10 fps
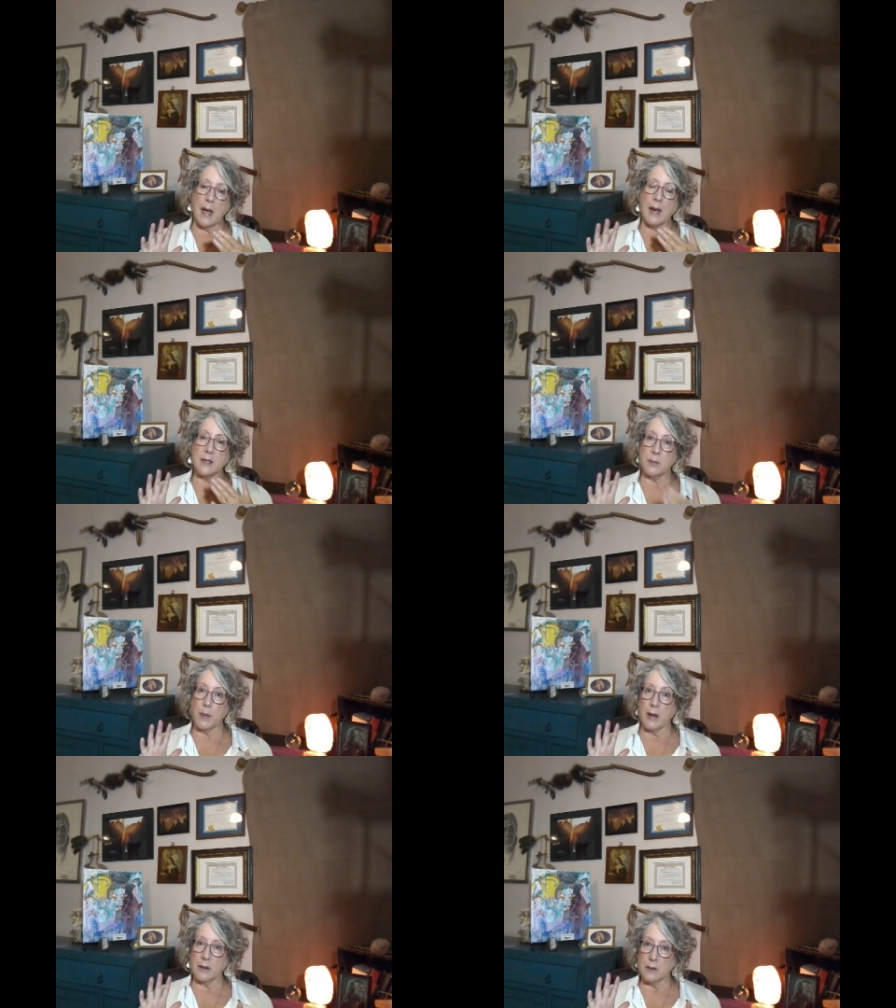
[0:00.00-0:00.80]

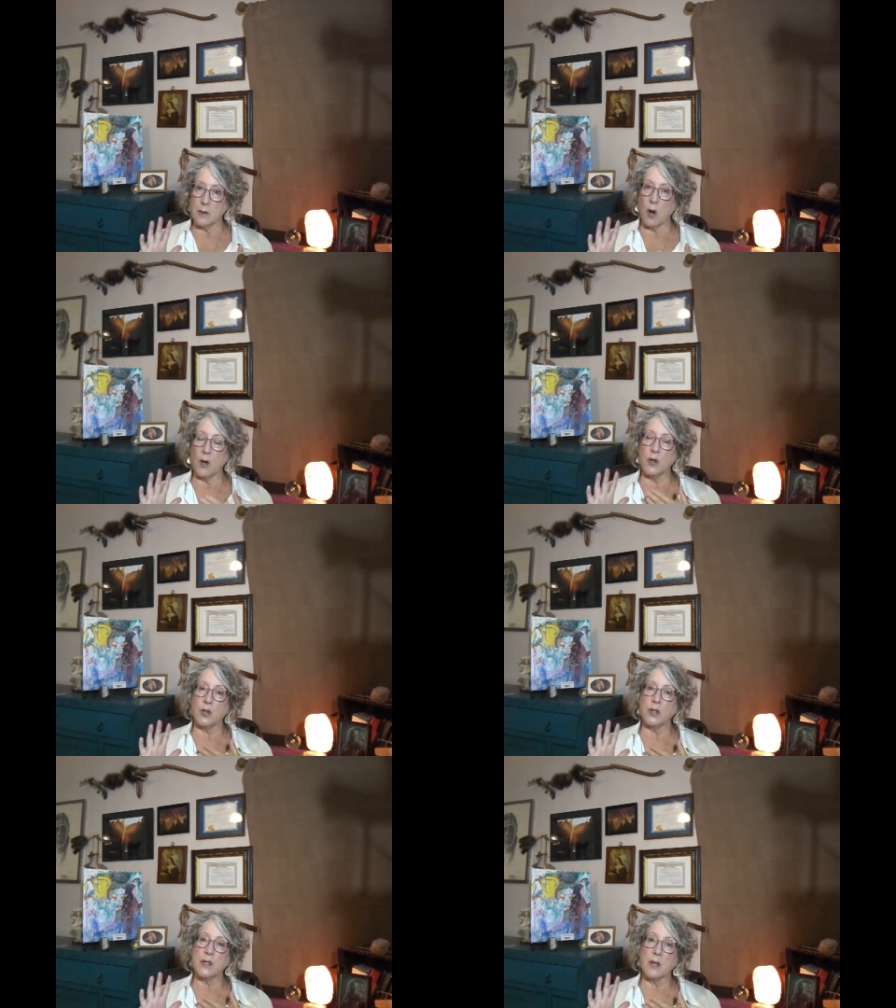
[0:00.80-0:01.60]
aspect on
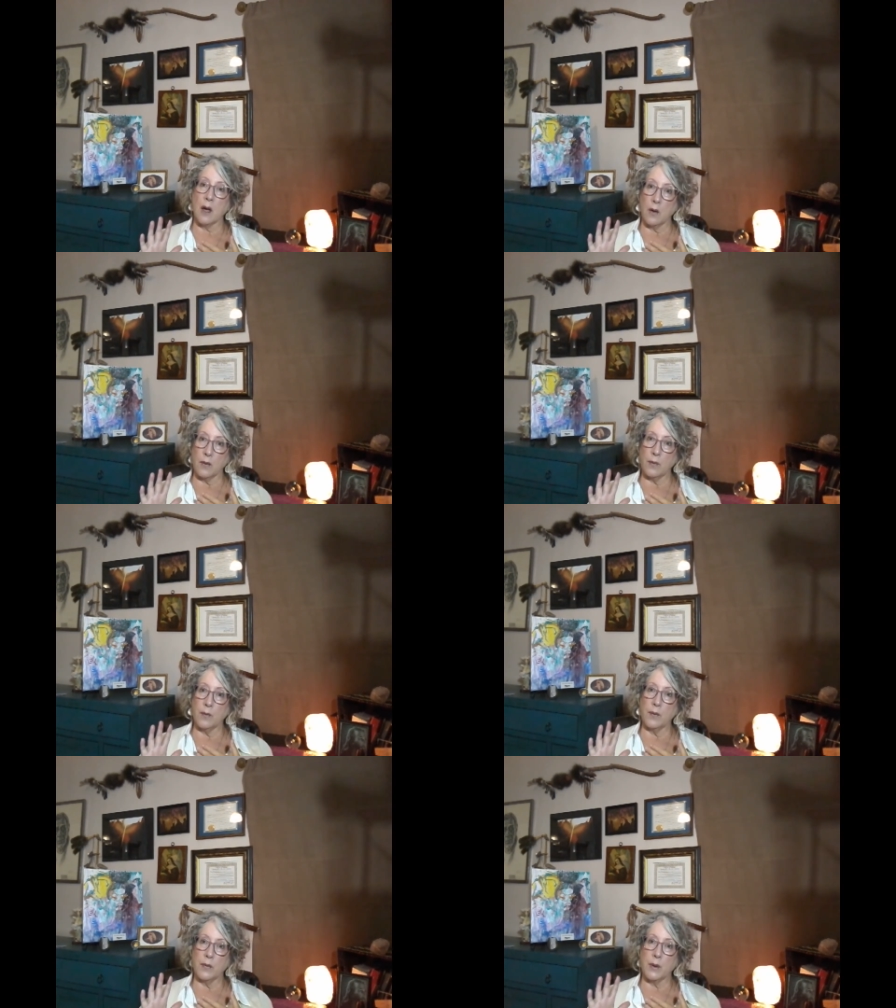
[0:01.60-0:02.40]
yourself
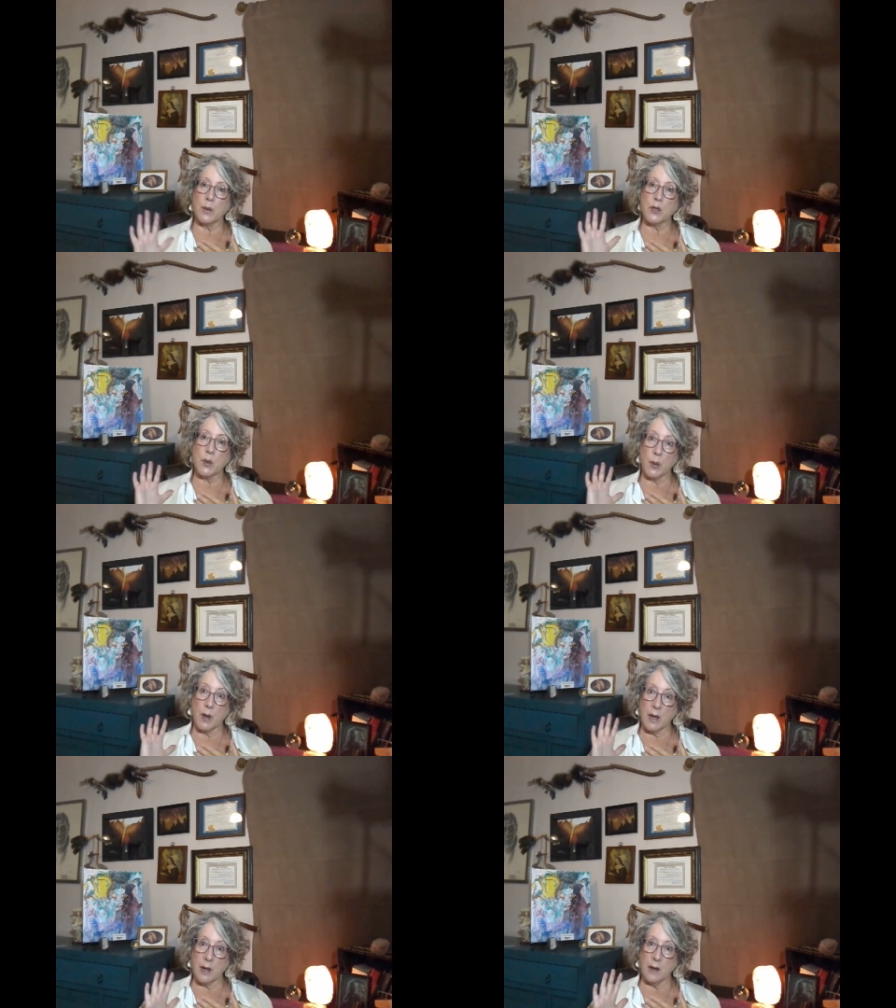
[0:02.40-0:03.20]
that was
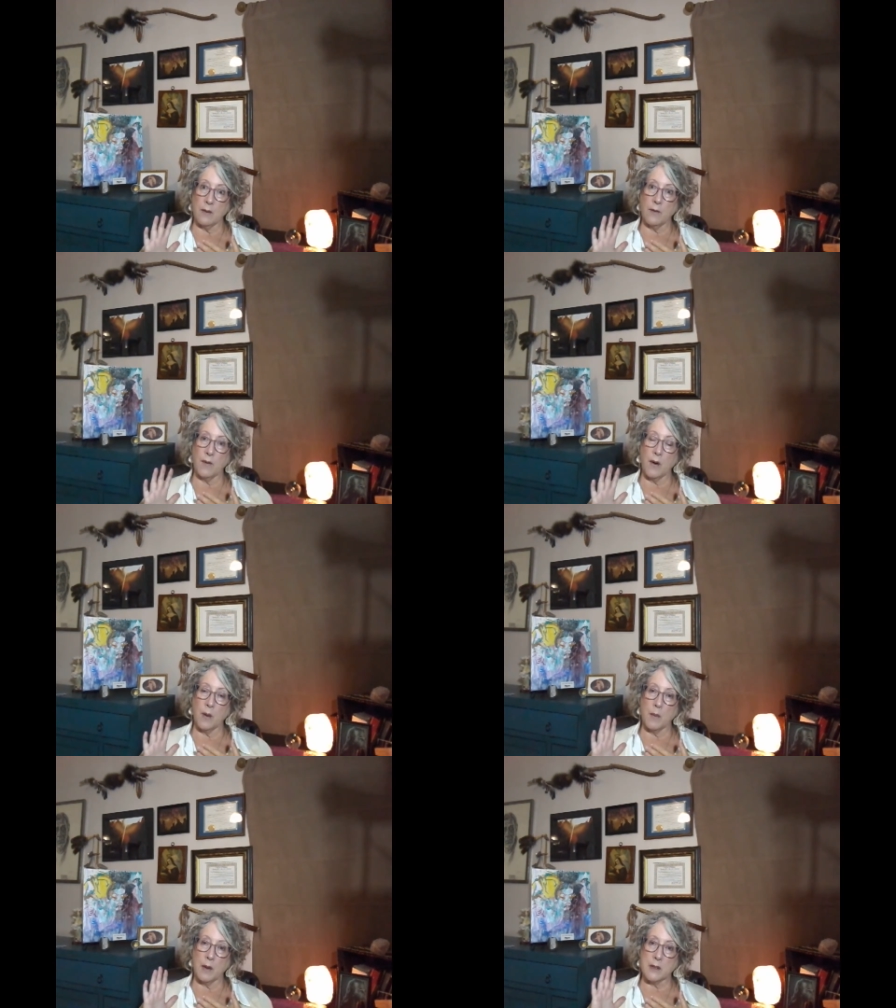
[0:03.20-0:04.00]
created
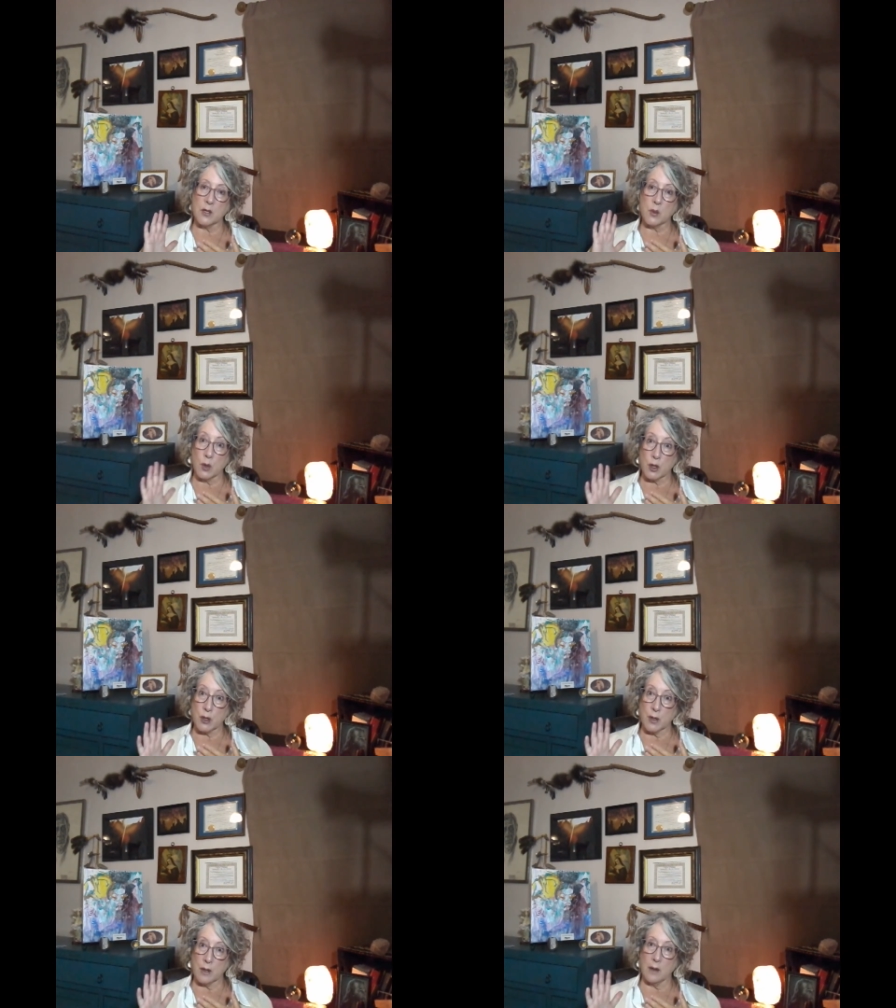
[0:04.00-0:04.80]
from a
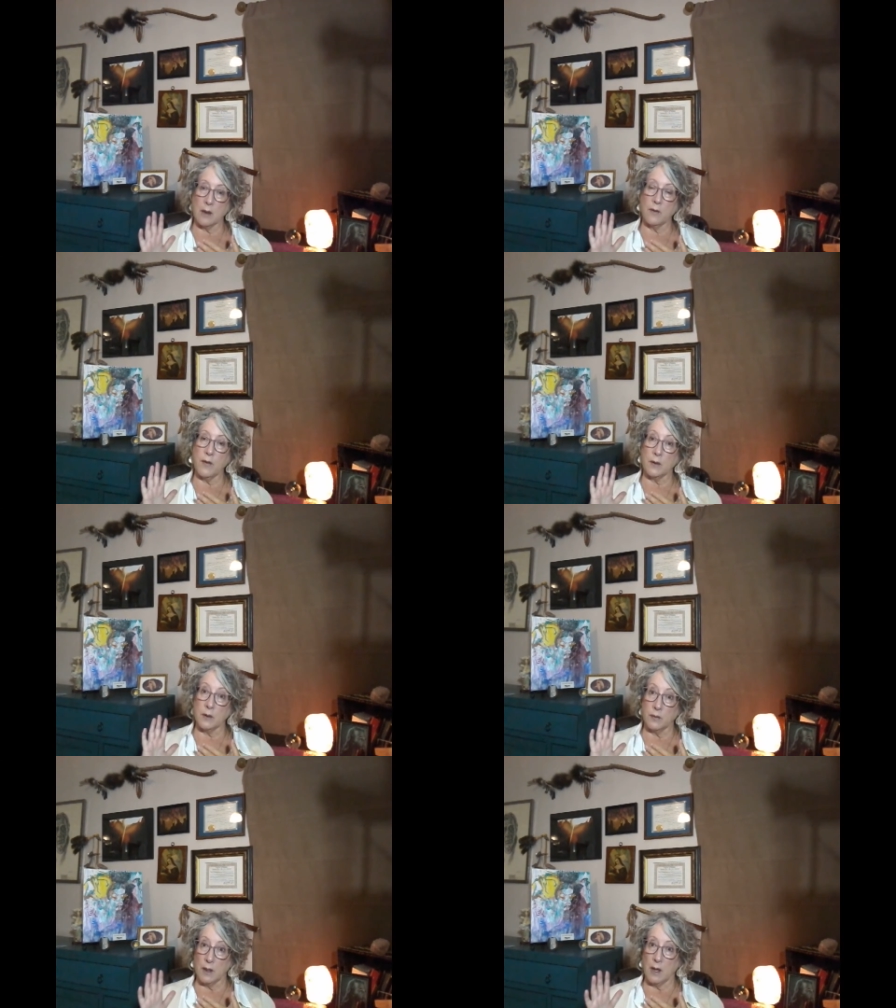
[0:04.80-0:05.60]
distortion in the field
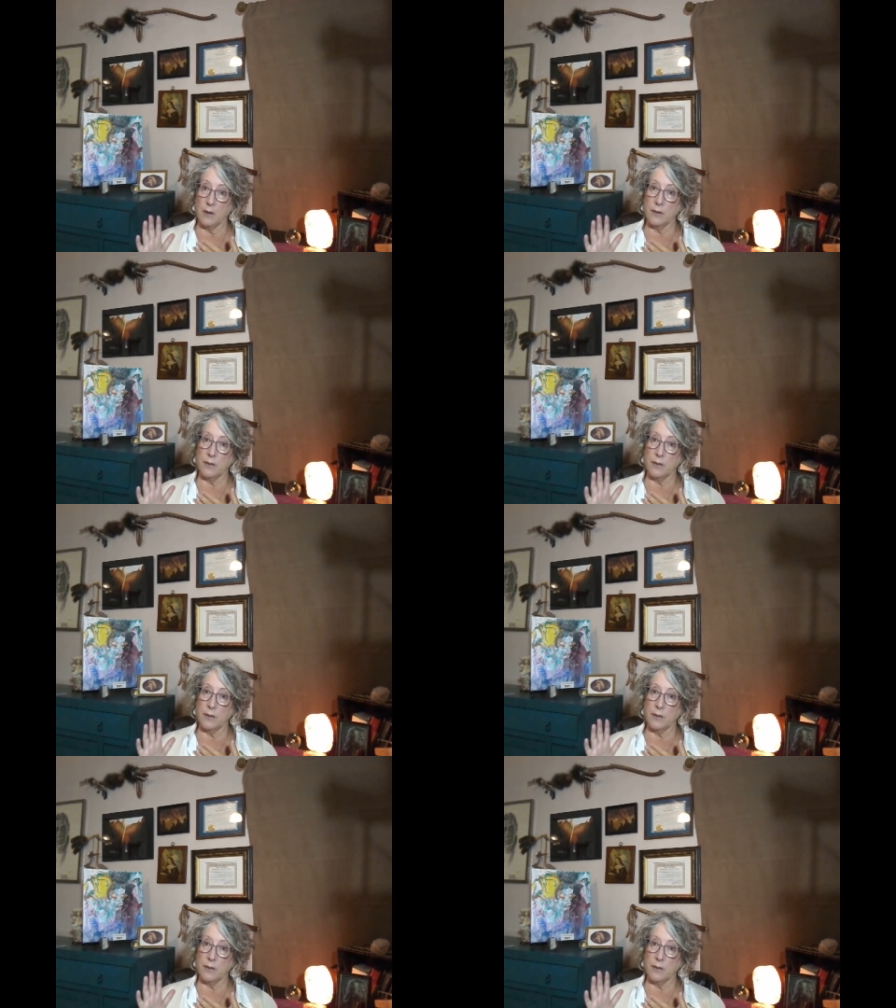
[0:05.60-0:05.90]
of love.